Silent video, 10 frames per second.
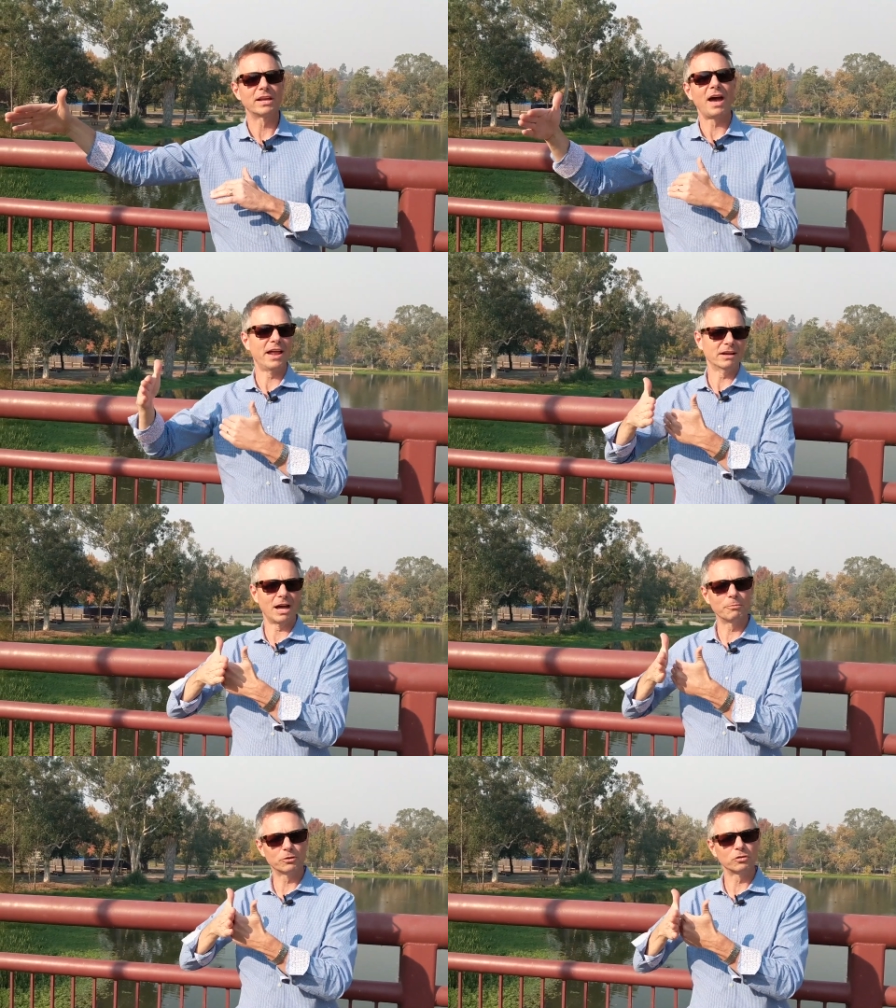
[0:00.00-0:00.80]
They kind
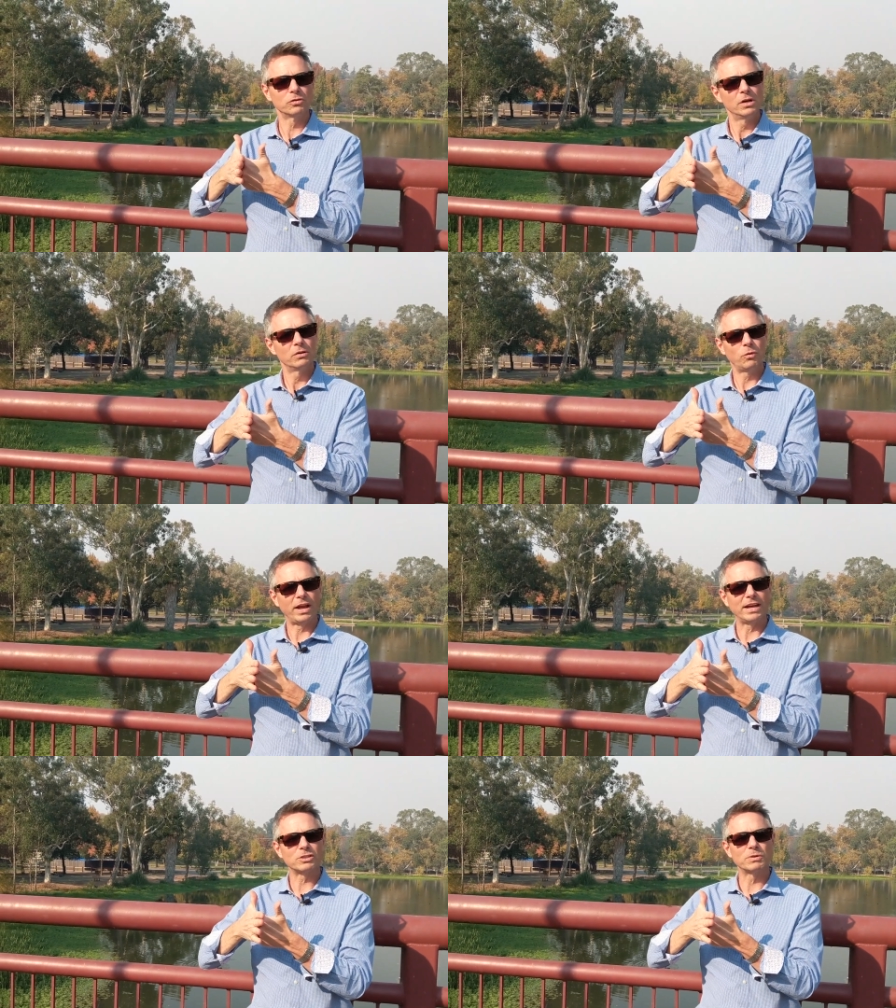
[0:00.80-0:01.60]
of come
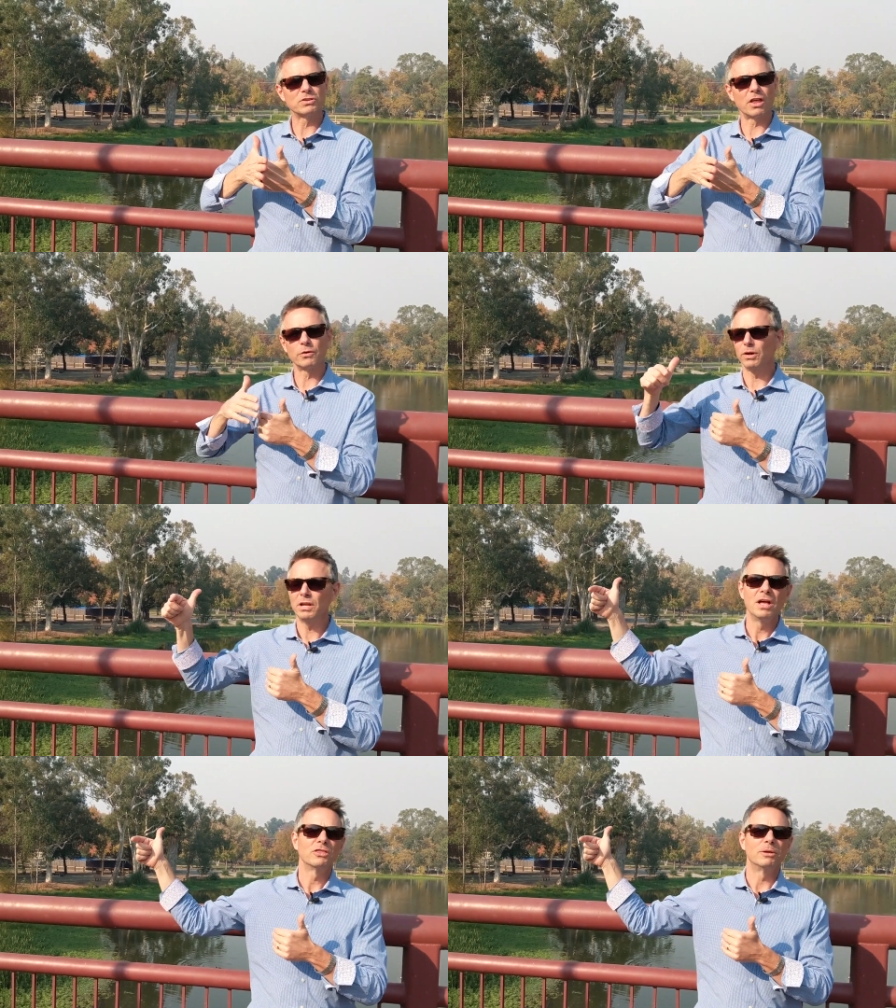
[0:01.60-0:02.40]
right next to each other,
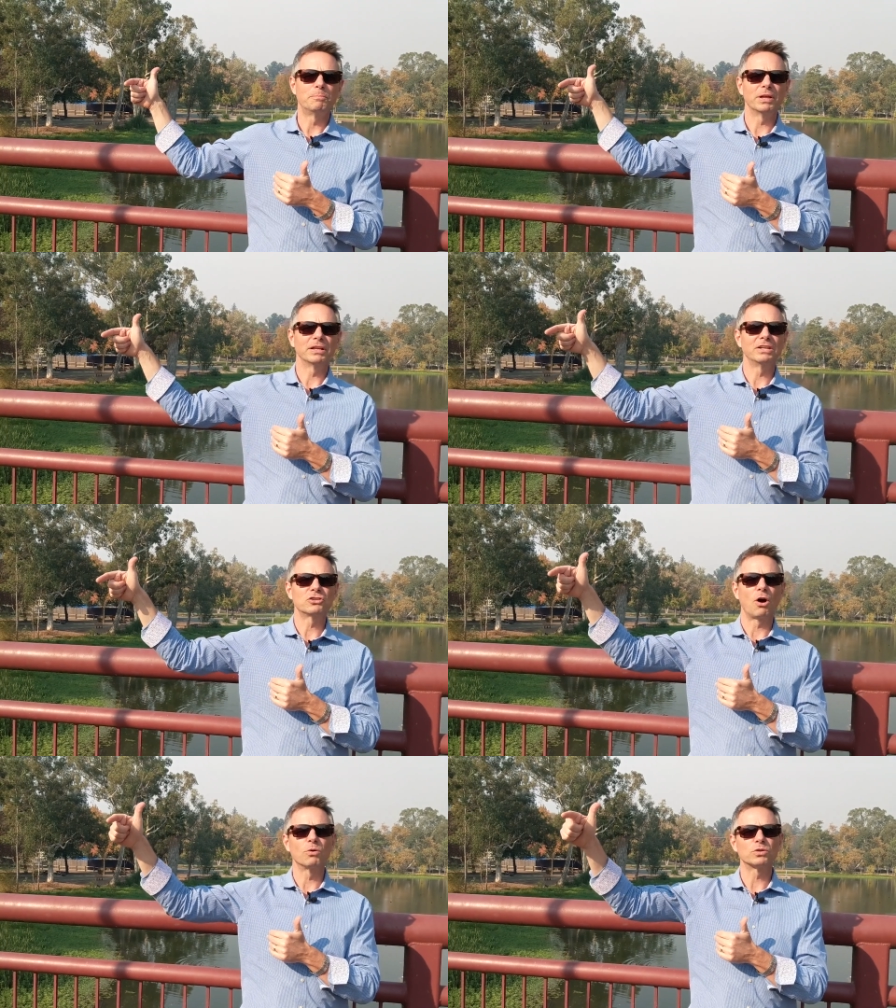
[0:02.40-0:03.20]
and the Billy
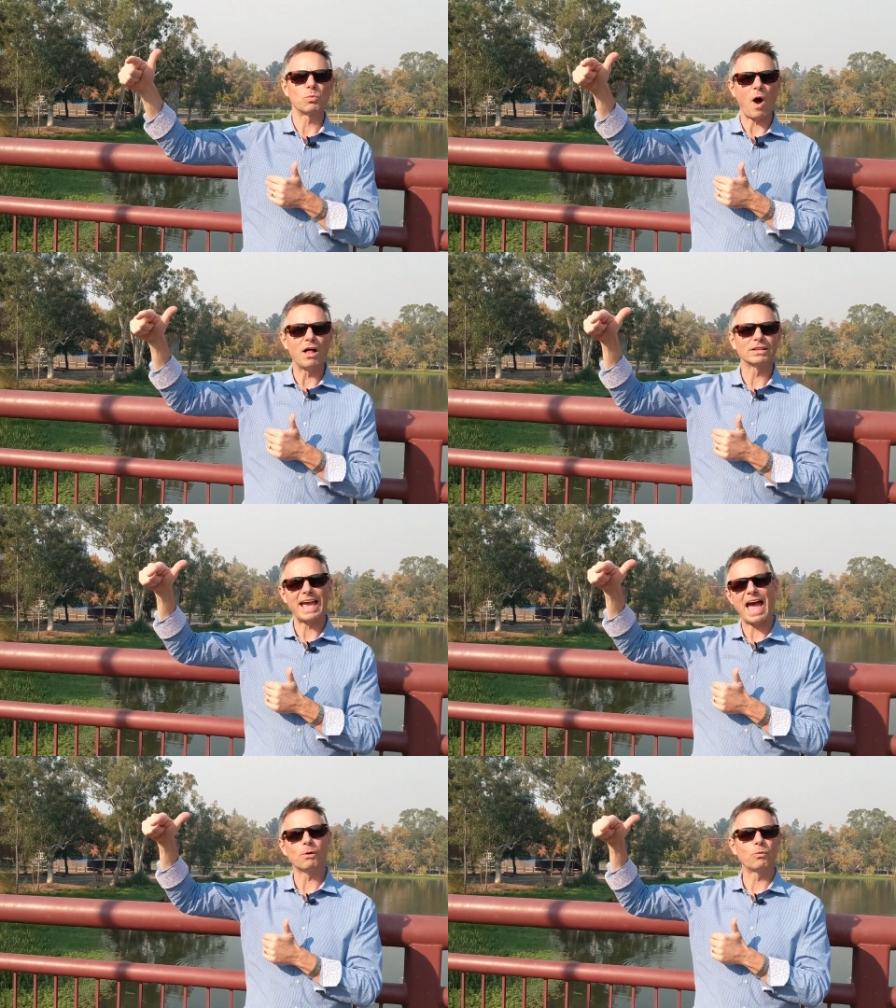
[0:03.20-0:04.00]
Jones
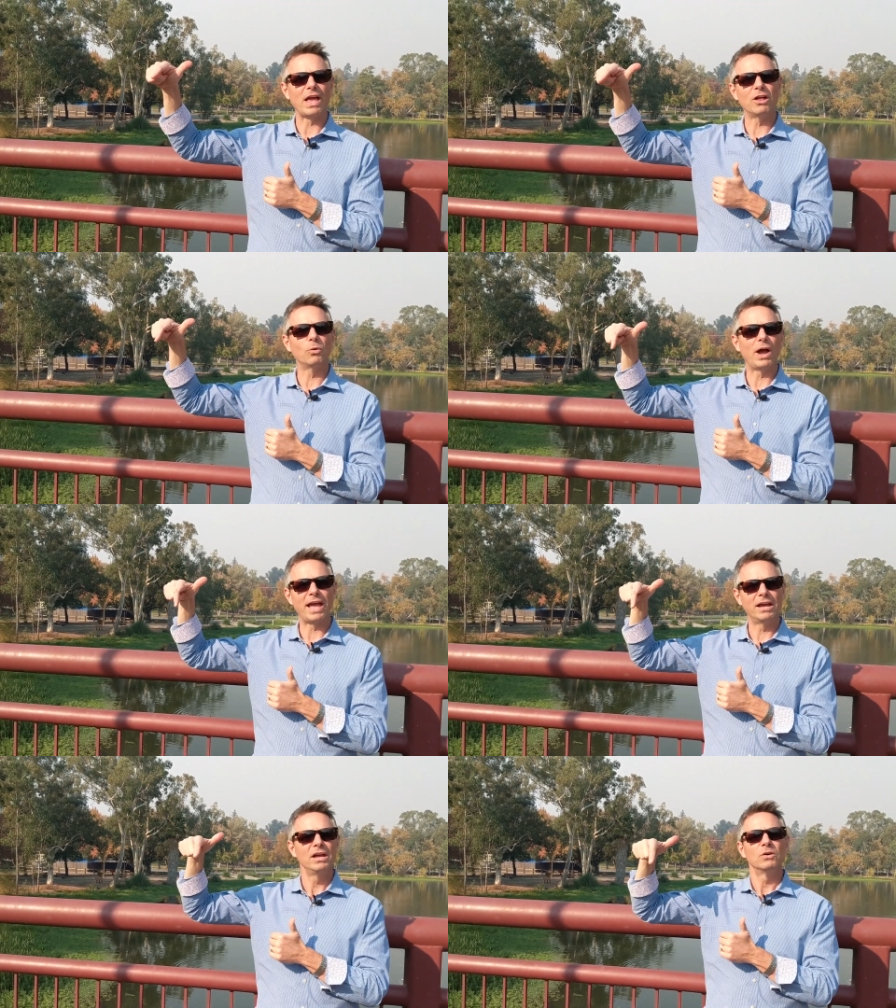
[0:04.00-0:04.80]
Wildcat
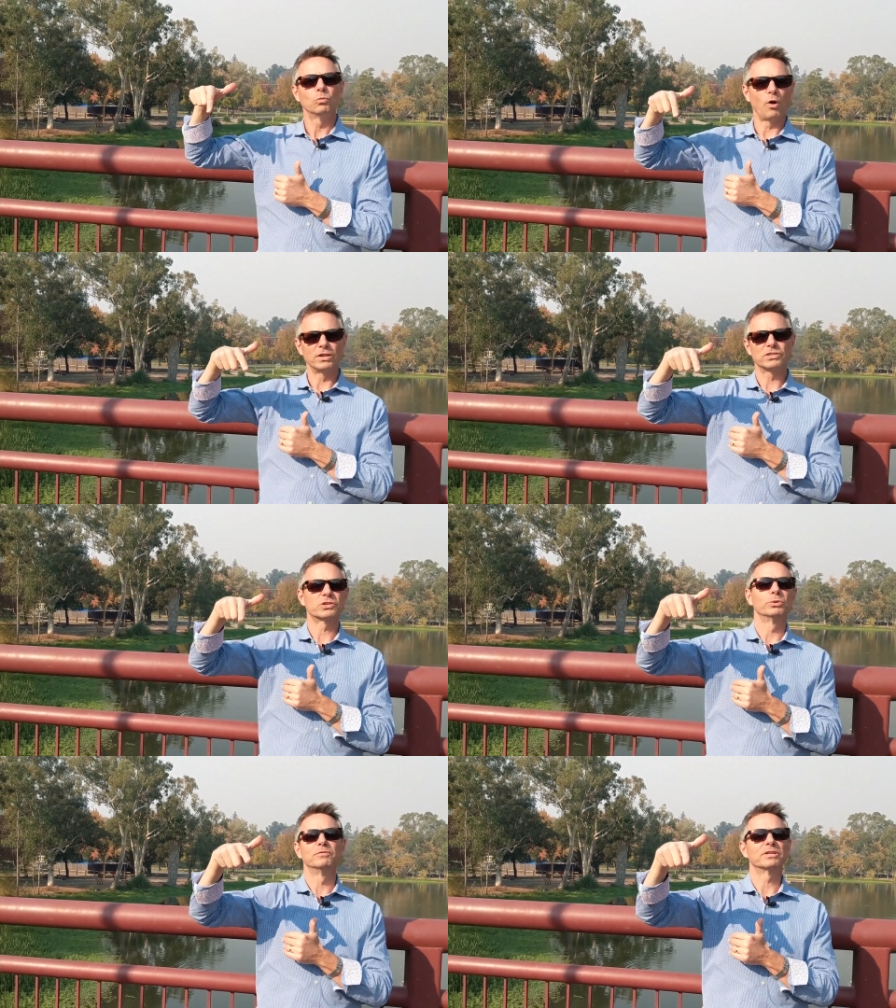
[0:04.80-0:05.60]
Railway
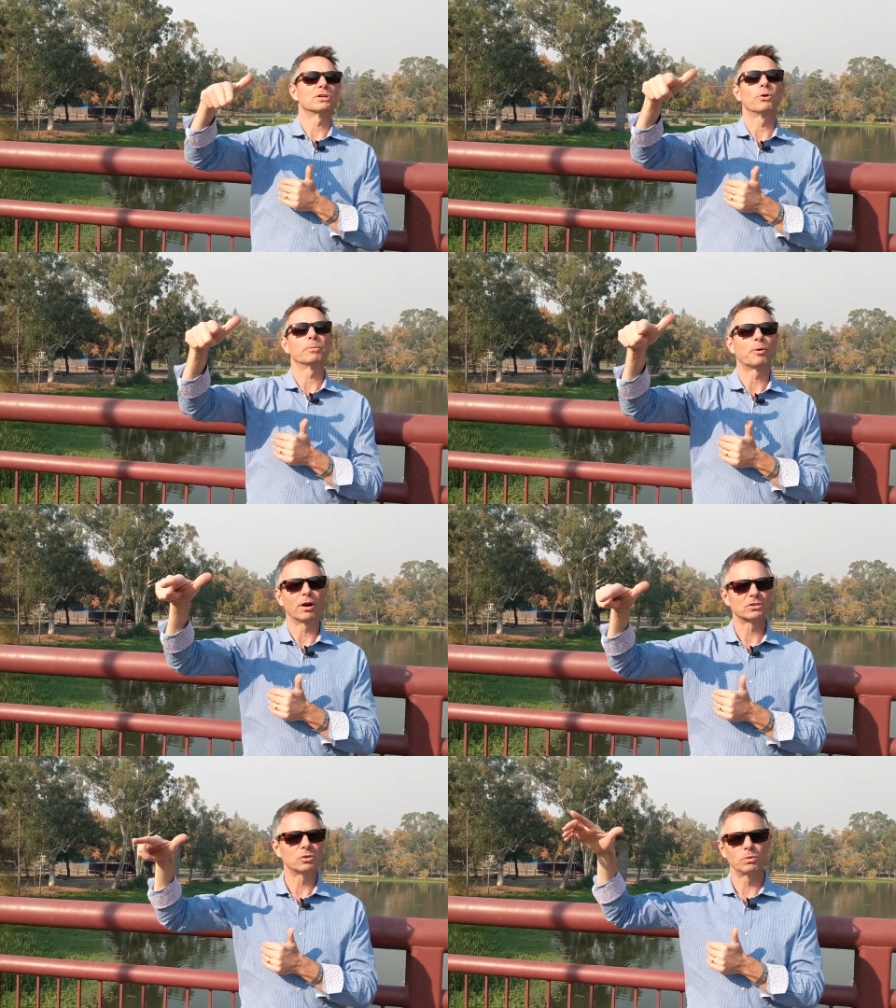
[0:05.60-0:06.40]
runs through Vasona Park.